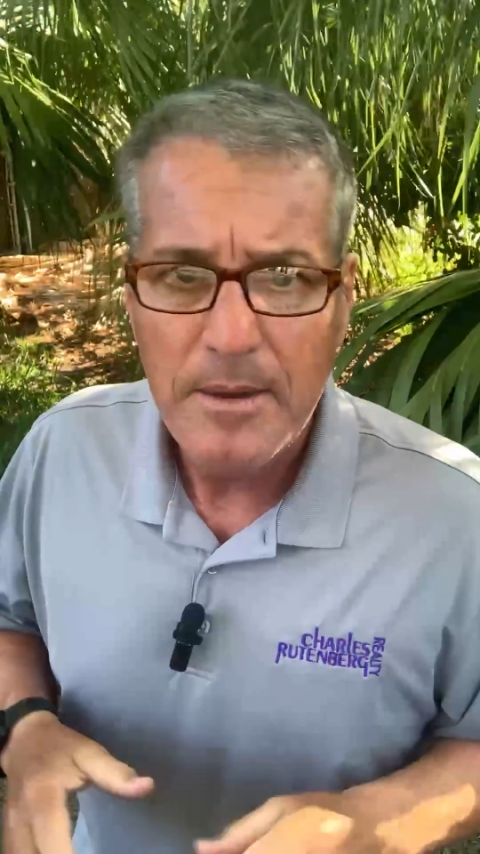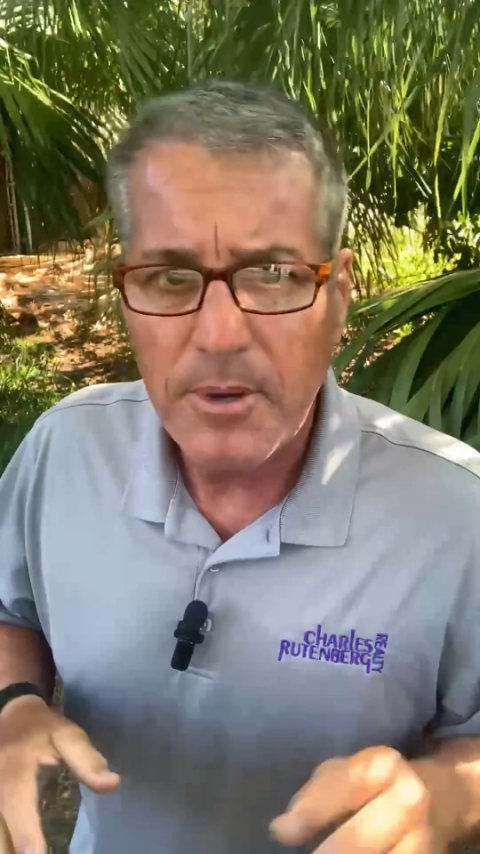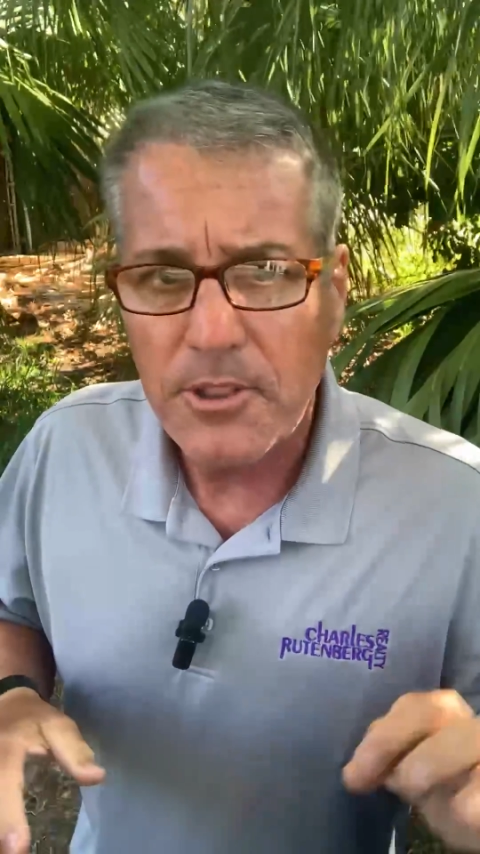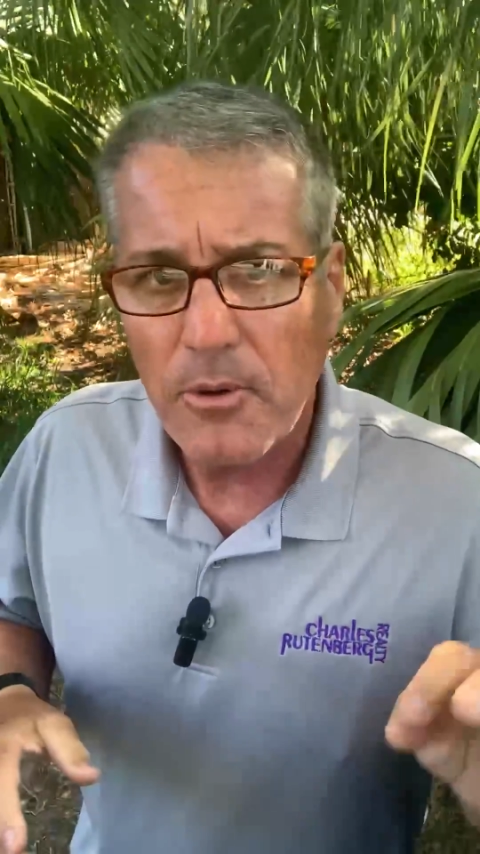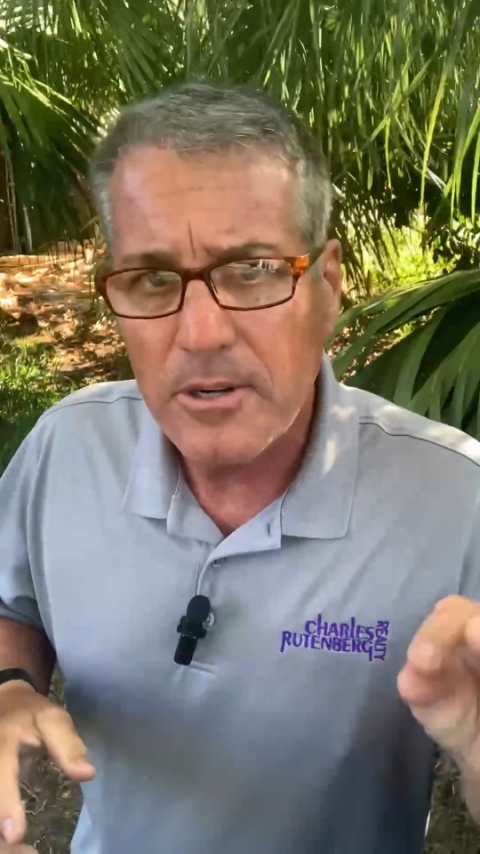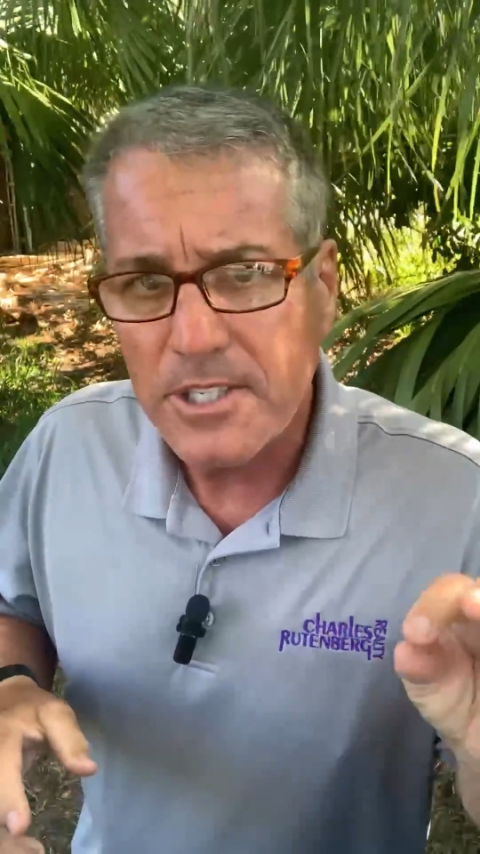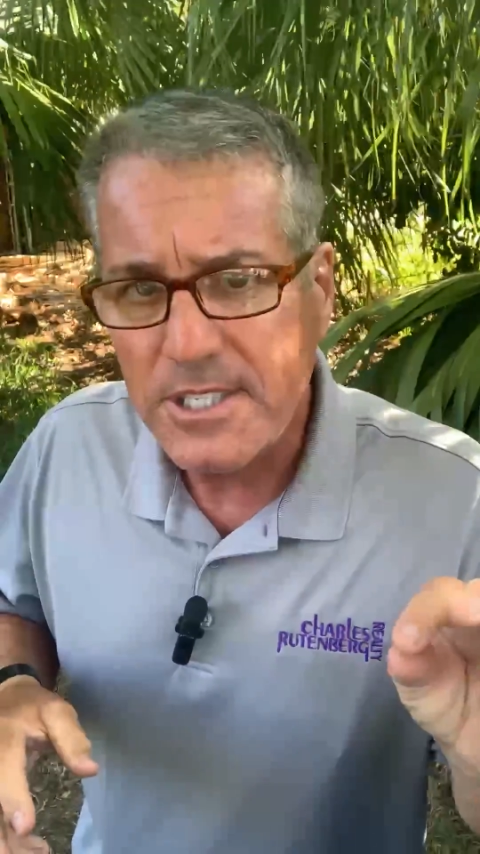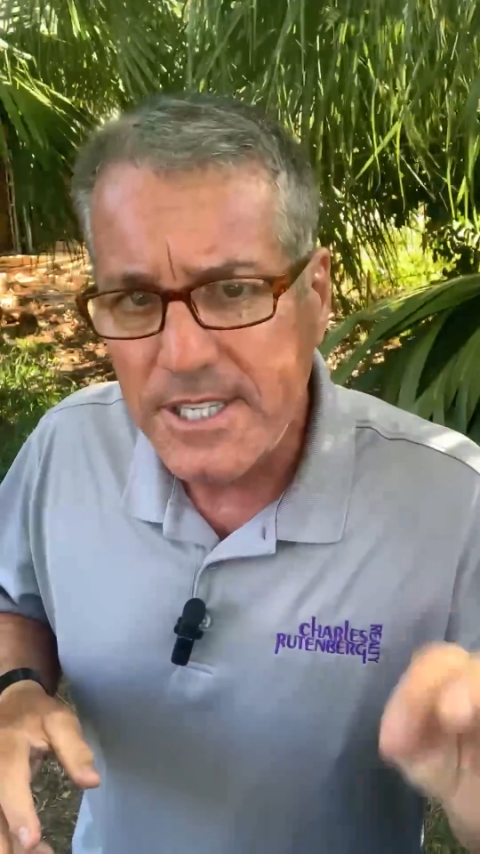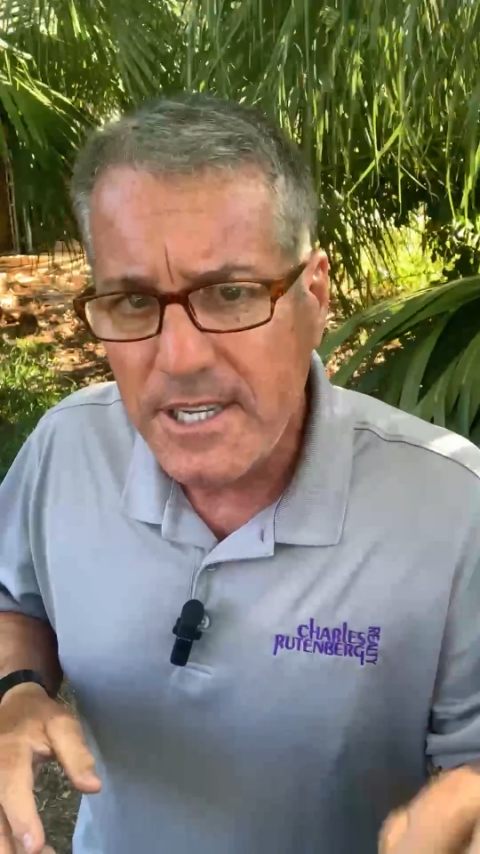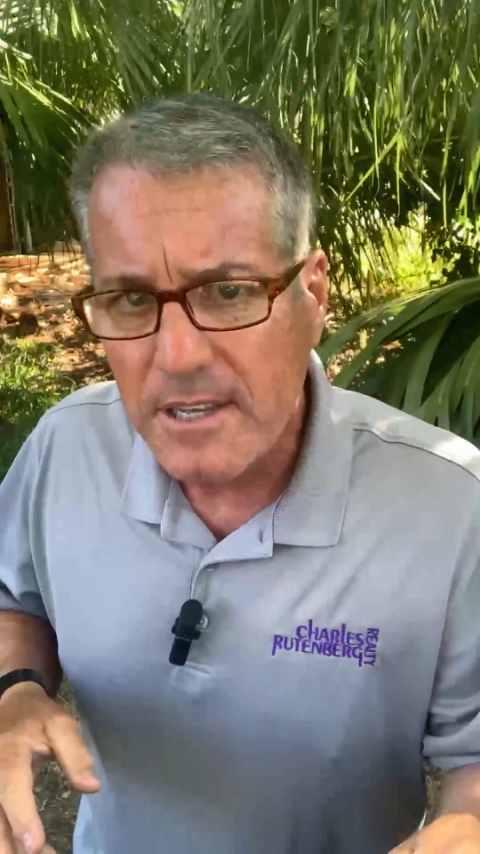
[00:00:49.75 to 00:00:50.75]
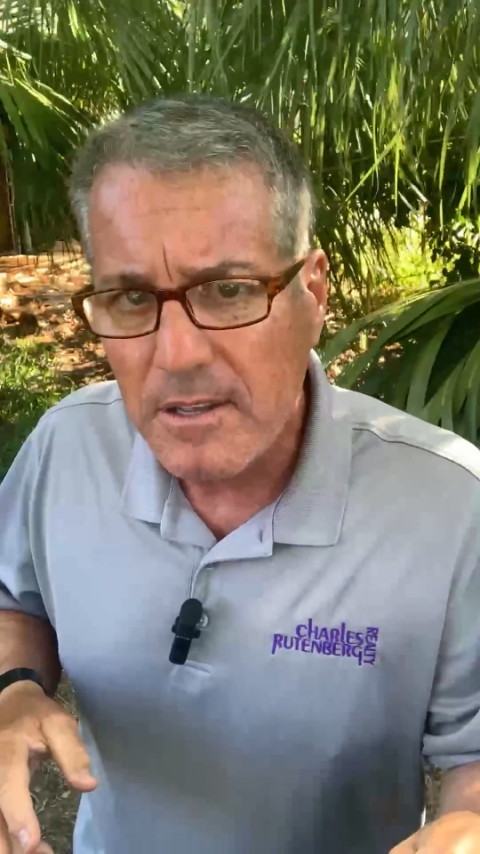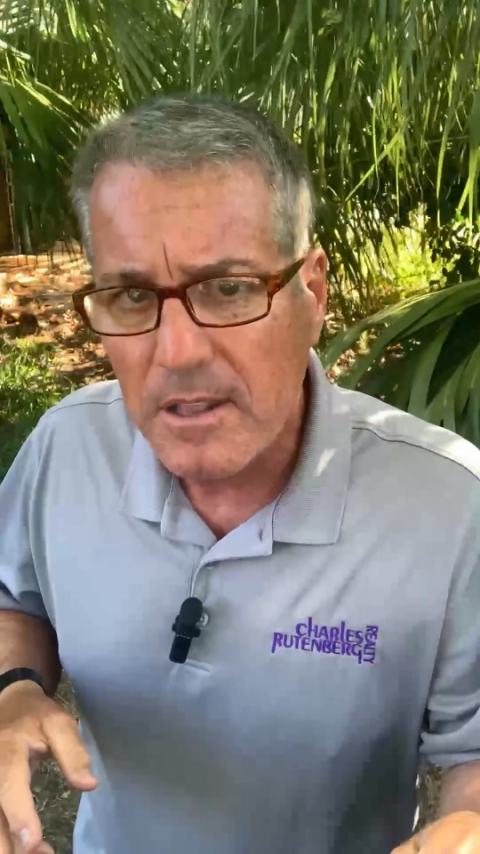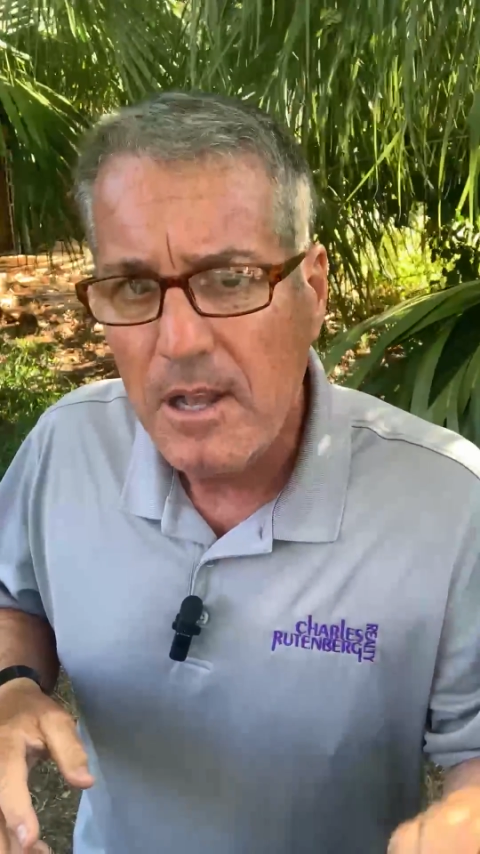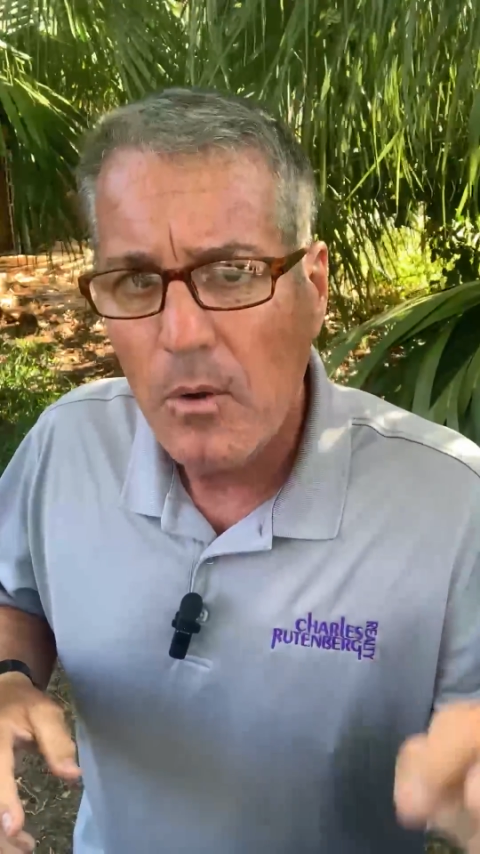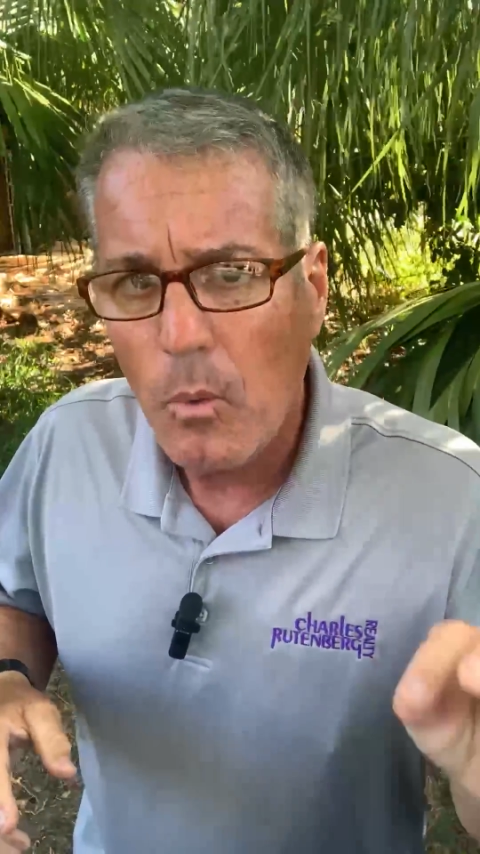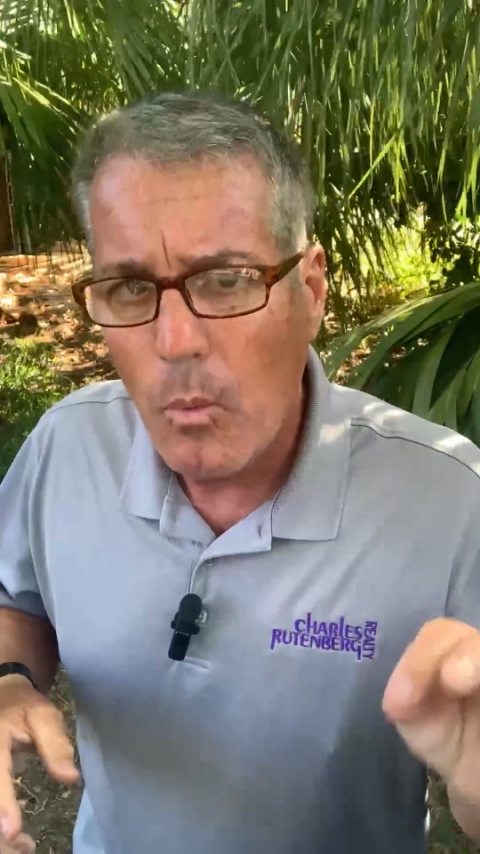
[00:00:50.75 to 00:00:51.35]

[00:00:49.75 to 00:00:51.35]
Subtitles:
But there are still